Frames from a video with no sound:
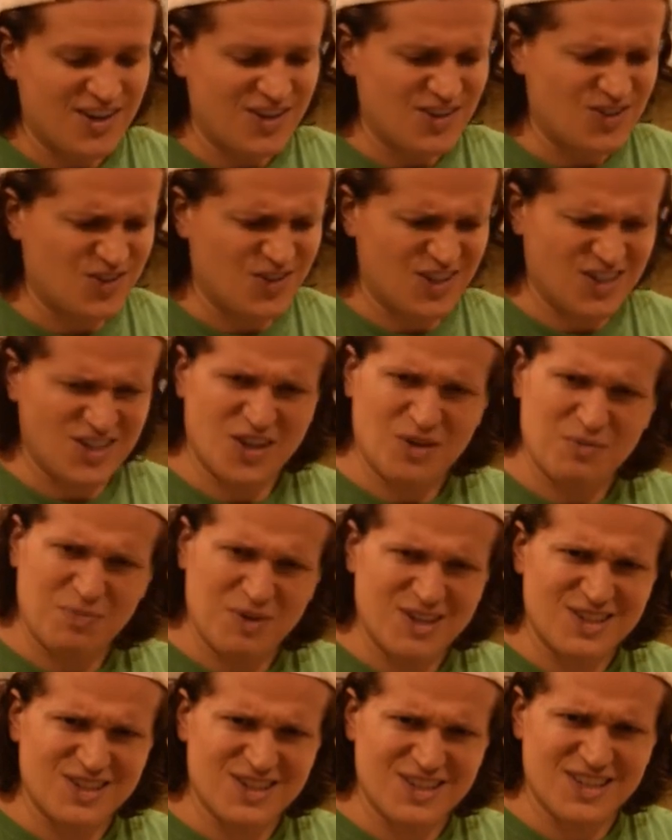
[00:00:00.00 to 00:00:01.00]
So these other
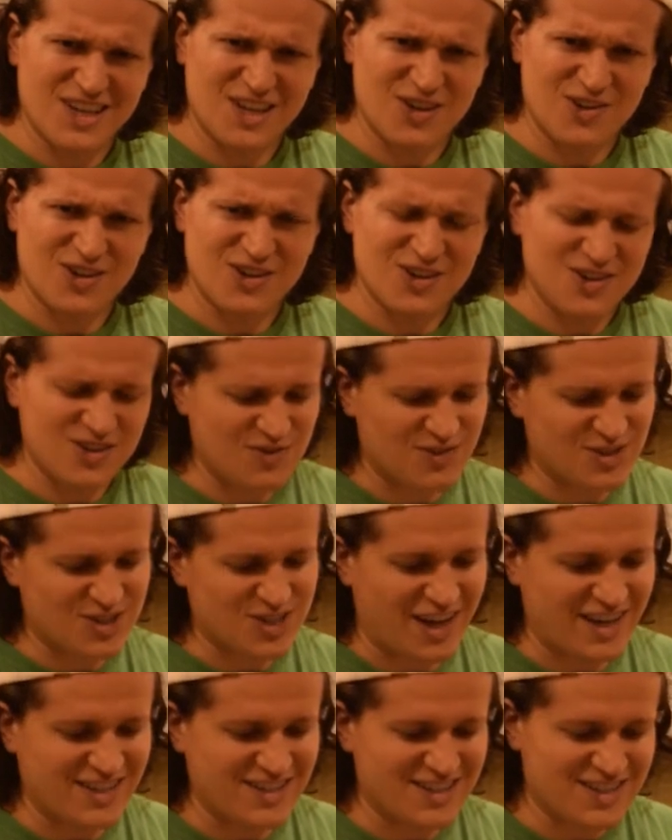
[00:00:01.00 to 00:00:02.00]
pieces that you can use for
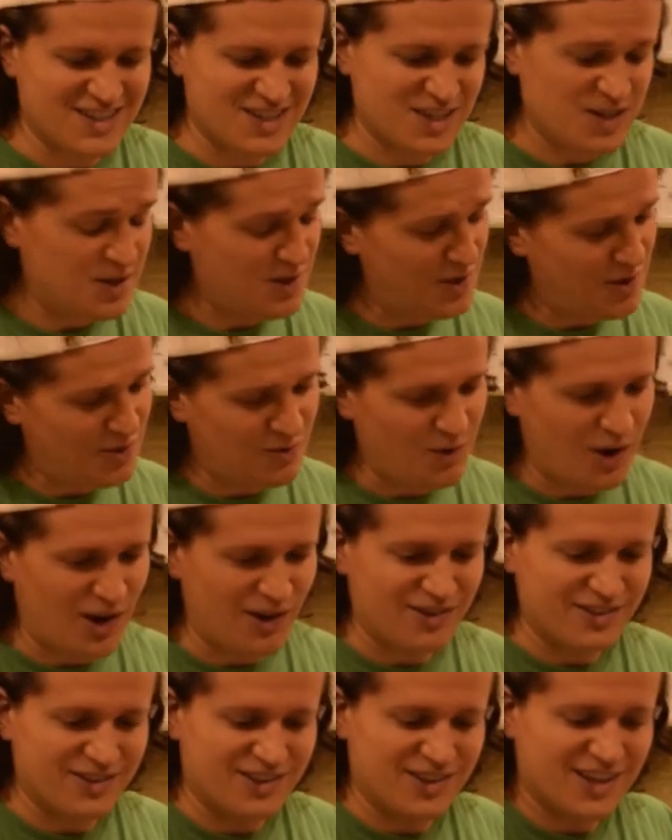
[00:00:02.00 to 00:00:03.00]
sausage,
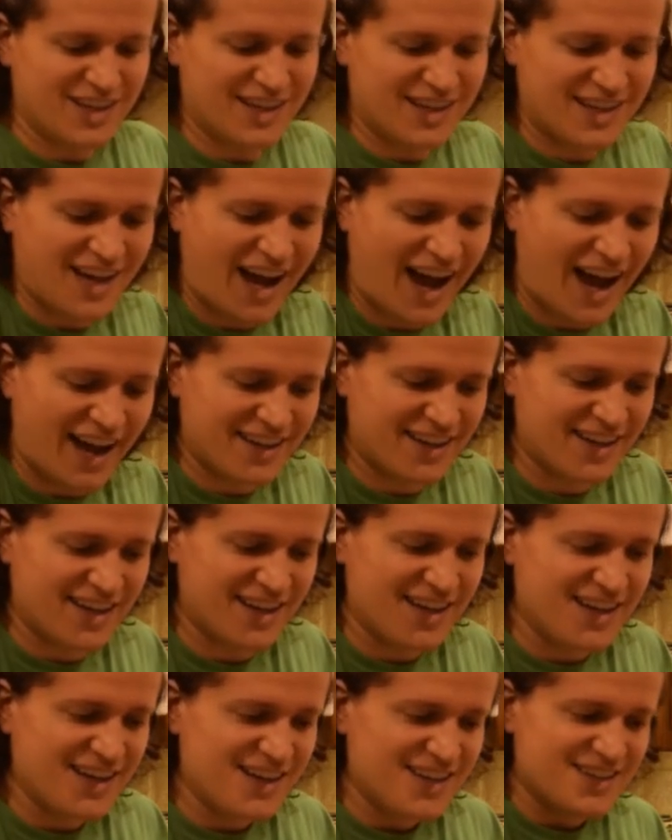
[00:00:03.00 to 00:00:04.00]
well, you can kind
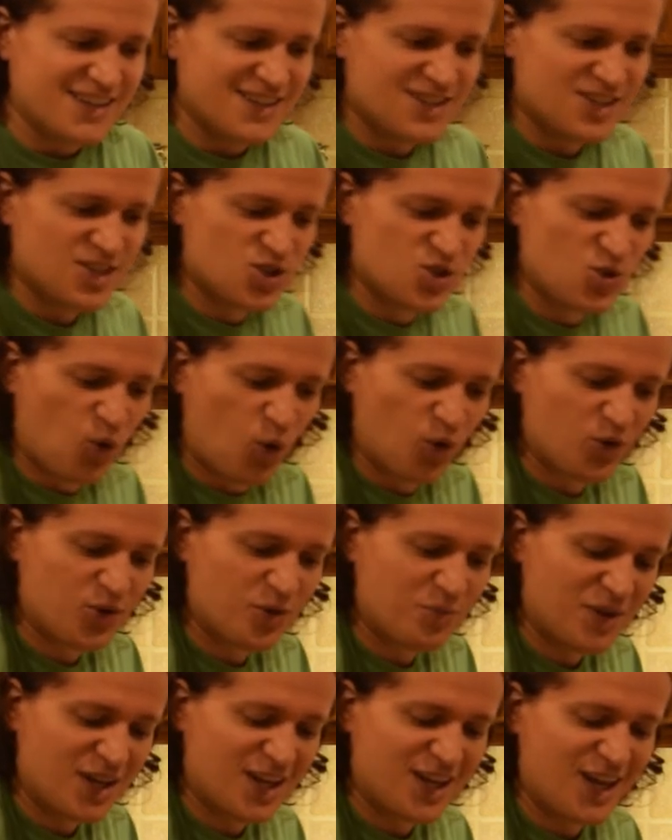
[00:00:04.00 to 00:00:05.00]
of store
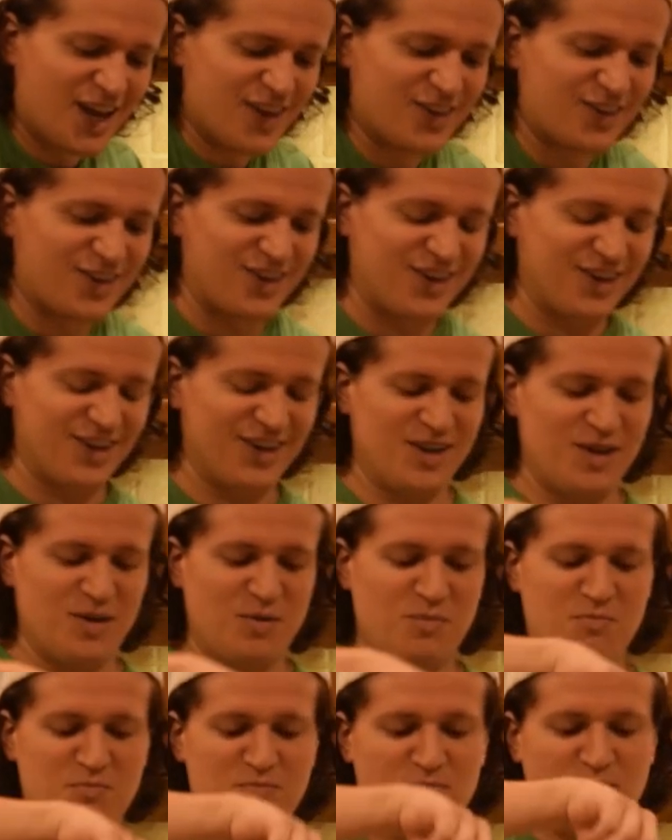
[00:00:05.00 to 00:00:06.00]
them together,
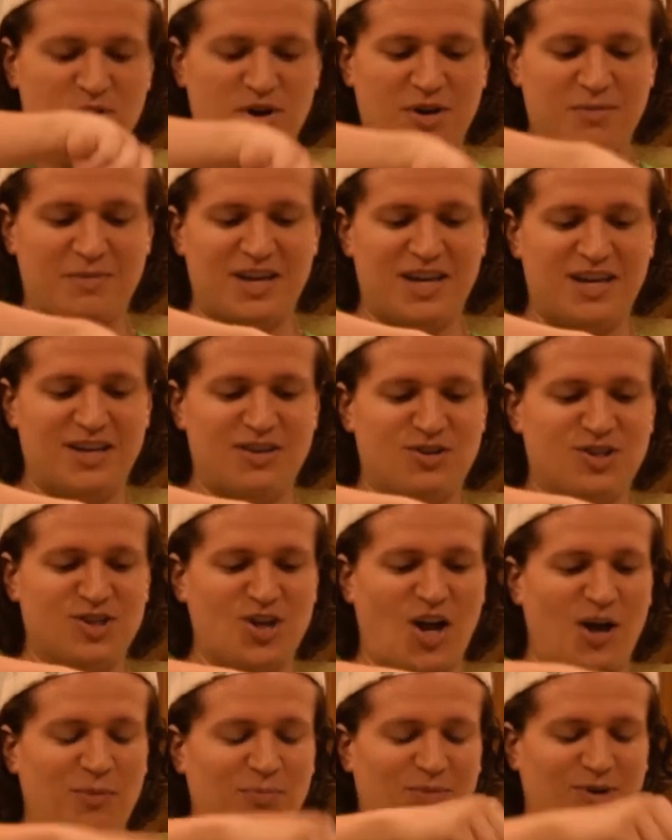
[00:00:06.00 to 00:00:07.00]
put them in your
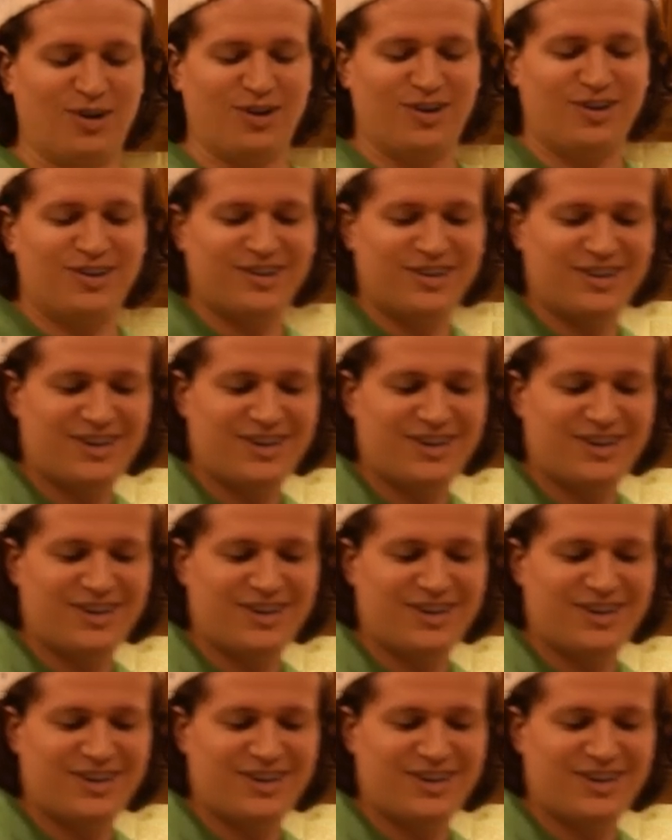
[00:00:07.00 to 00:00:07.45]
stomper,